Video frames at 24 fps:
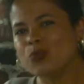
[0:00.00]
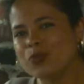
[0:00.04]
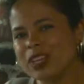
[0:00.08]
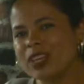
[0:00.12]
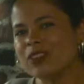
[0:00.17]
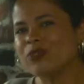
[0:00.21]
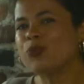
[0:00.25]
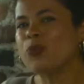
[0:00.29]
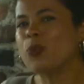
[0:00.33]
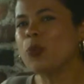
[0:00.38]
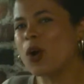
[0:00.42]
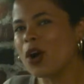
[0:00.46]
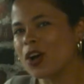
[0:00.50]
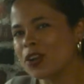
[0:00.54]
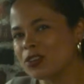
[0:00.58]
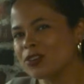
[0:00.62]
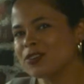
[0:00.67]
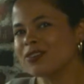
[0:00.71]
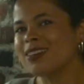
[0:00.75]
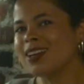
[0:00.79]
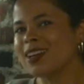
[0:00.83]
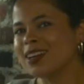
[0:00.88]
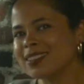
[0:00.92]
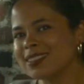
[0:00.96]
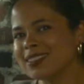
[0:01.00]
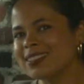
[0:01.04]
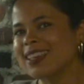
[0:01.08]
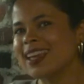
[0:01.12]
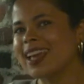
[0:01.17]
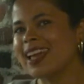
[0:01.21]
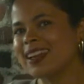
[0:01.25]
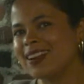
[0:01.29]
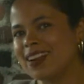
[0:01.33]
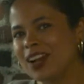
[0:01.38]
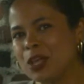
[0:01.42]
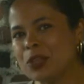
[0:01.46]
if water does
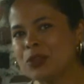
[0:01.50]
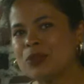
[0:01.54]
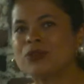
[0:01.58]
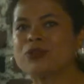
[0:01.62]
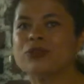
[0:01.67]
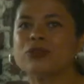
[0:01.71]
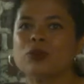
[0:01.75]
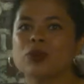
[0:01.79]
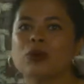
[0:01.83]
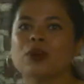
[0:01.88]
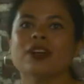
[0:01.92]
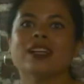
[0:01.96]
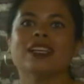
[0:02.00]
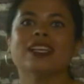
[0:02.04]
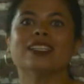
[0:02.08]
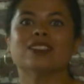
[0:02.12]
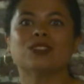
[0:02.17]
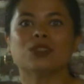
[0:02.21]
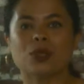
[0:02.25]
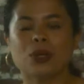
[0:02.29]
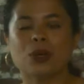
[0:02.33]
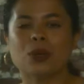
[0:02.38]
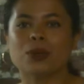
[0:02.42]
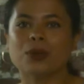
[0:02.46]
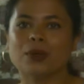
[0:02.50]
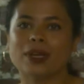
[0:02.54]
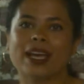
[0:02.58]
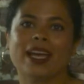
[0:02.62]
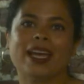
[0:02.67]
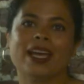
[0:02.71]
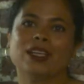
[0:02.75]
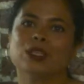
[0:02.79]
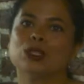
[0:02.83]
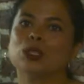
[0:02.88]
get on the floor, it's okay.